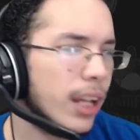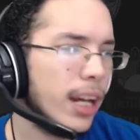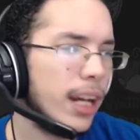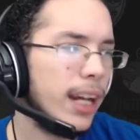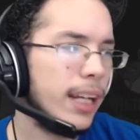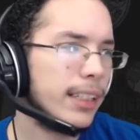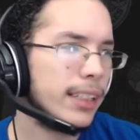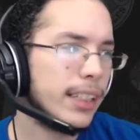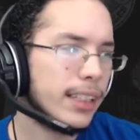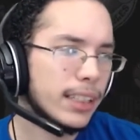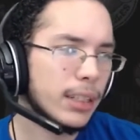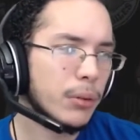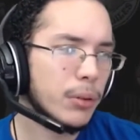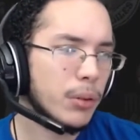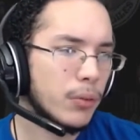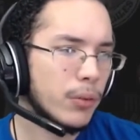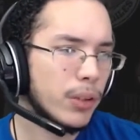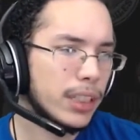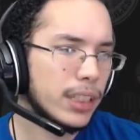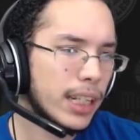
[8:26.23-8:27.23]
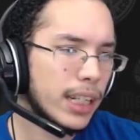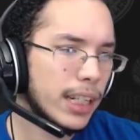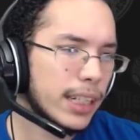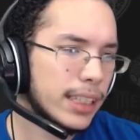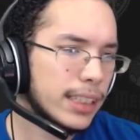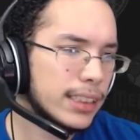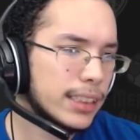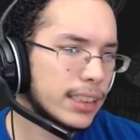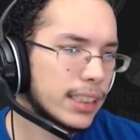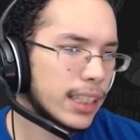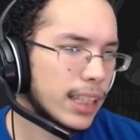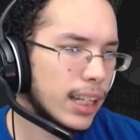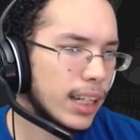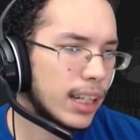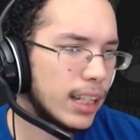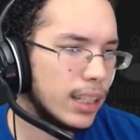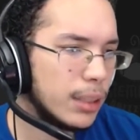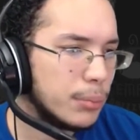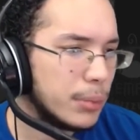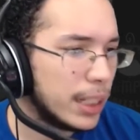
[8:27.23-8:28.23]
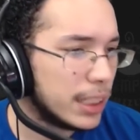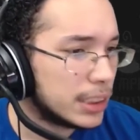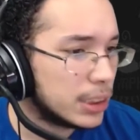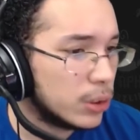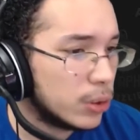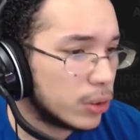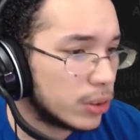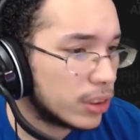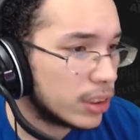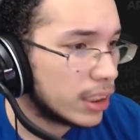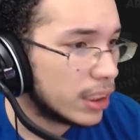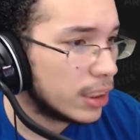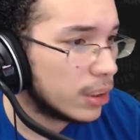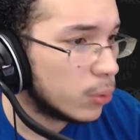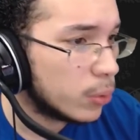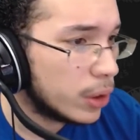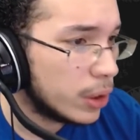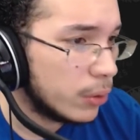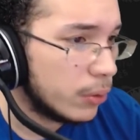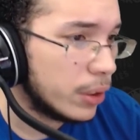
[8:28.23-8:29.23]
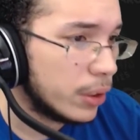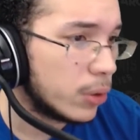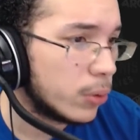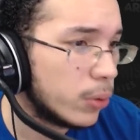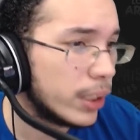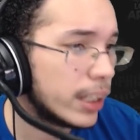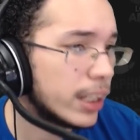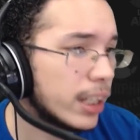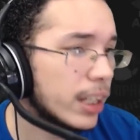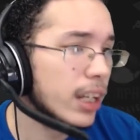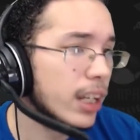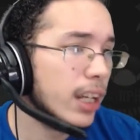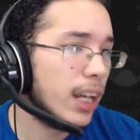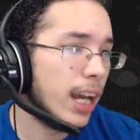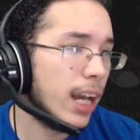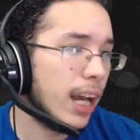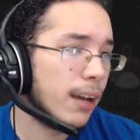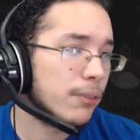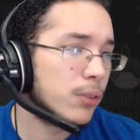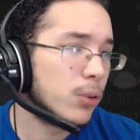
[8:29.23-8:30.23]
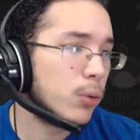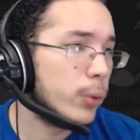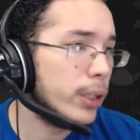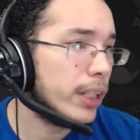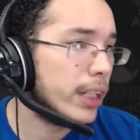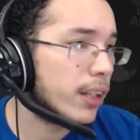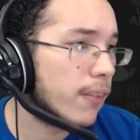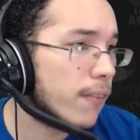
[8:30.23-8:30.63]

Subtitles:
I think that we won that against. Let me actually look that really quick. After week